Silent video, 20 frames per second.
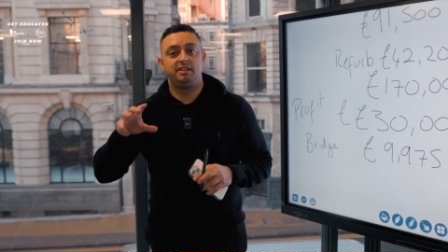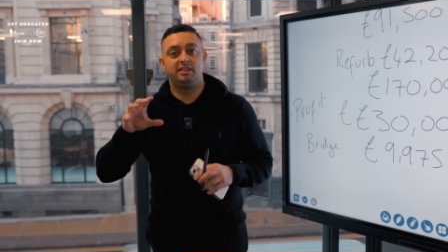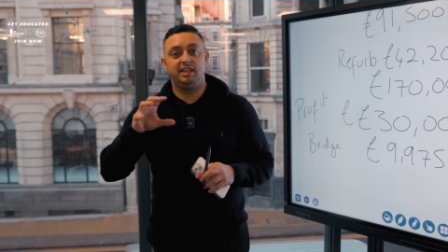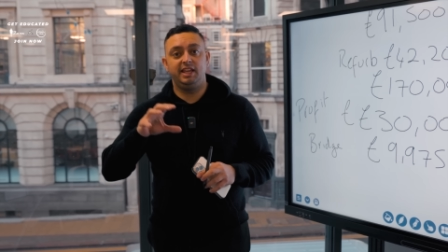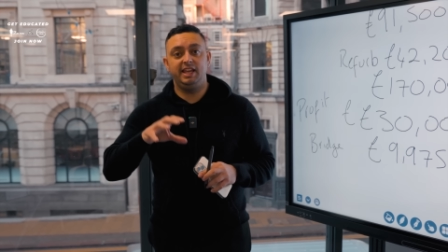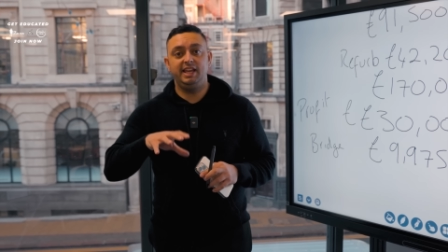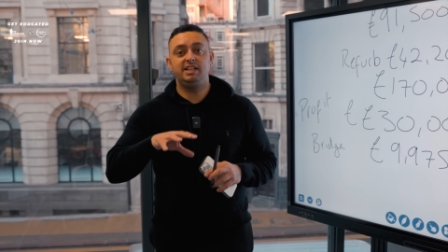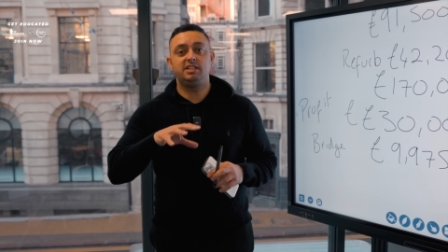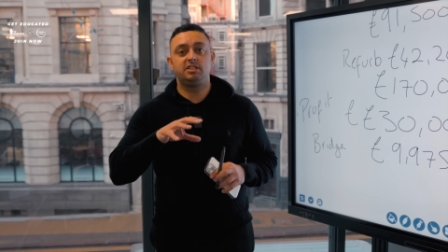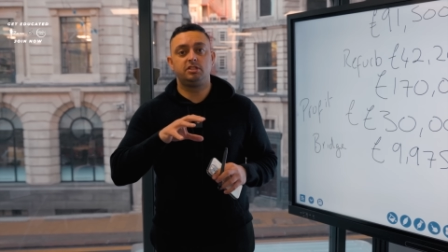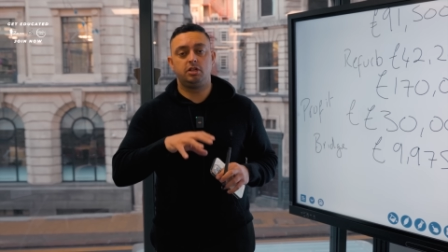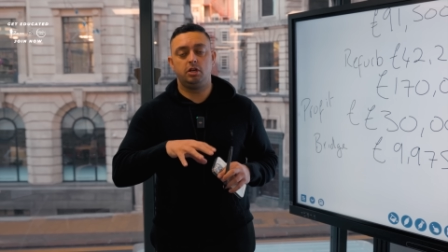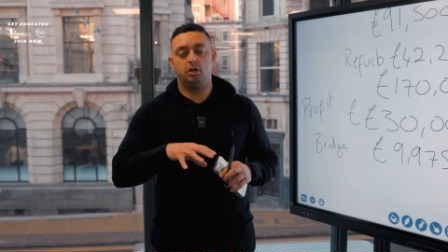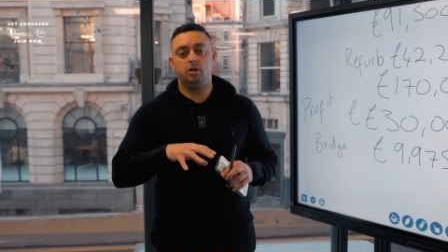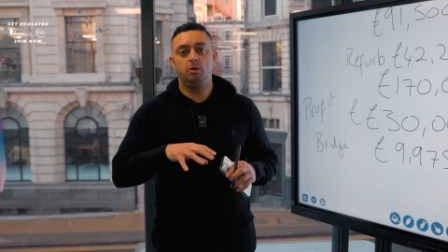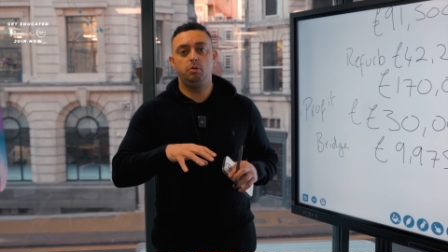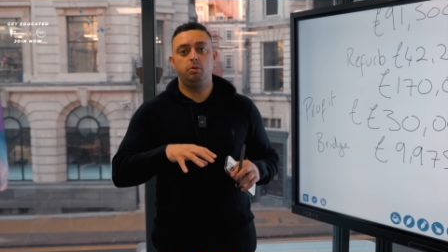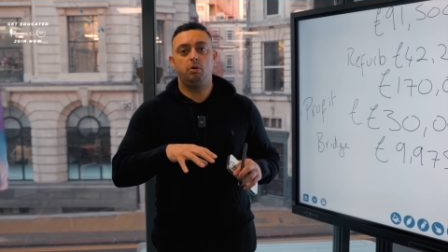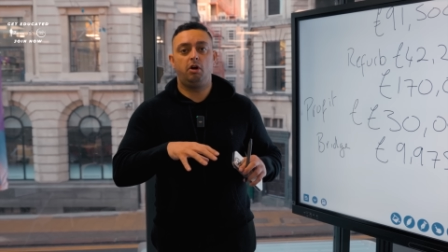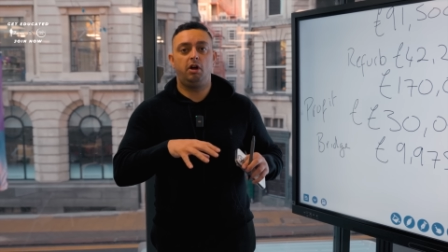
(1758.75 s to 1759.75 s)
These
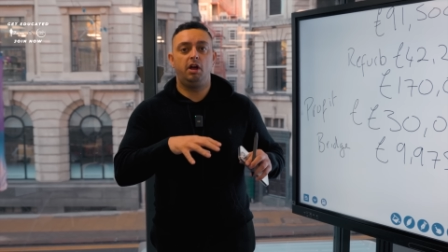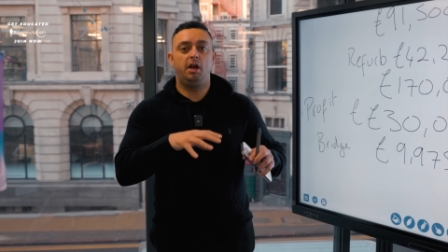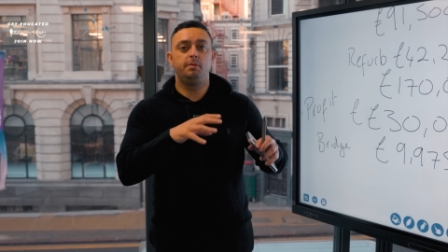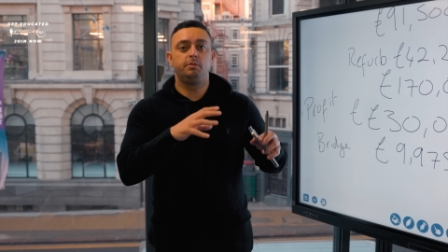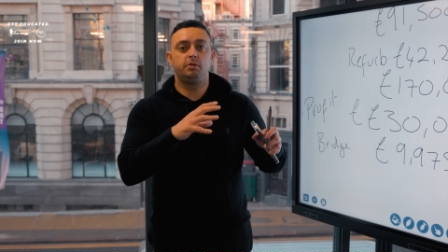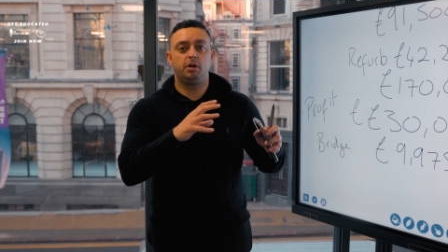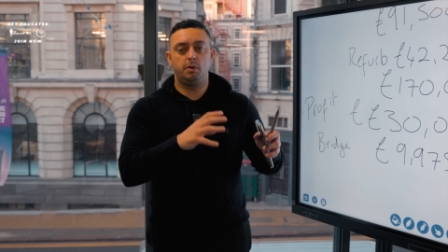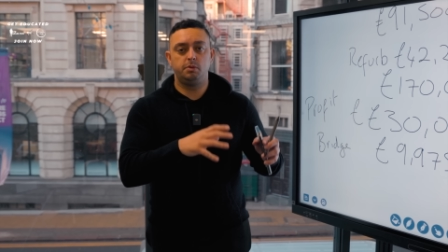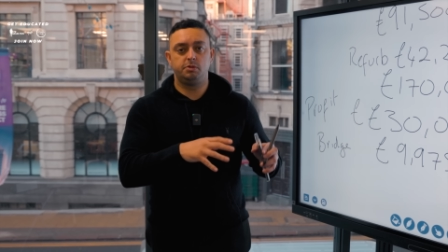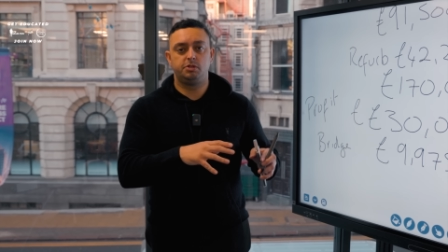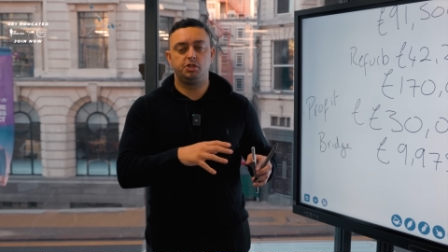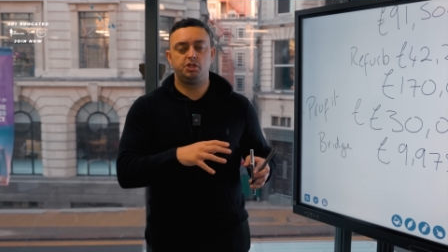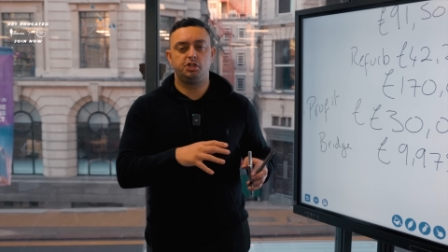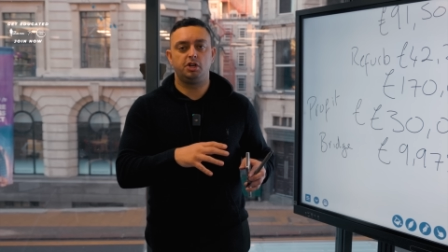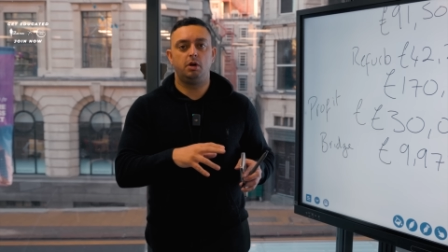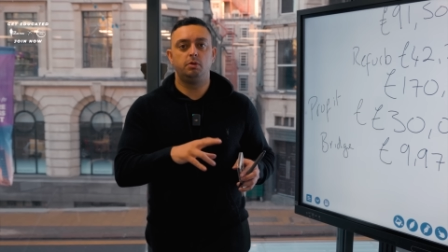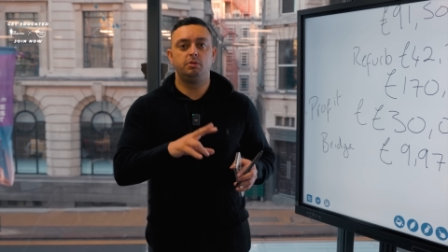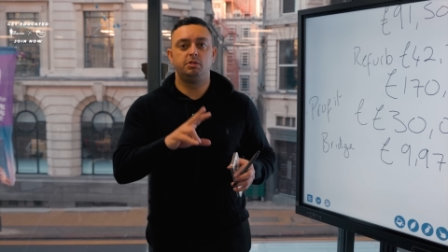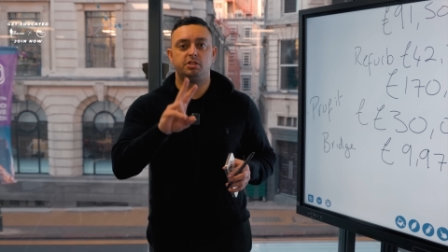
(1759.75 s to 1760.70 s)
two I'm going to show.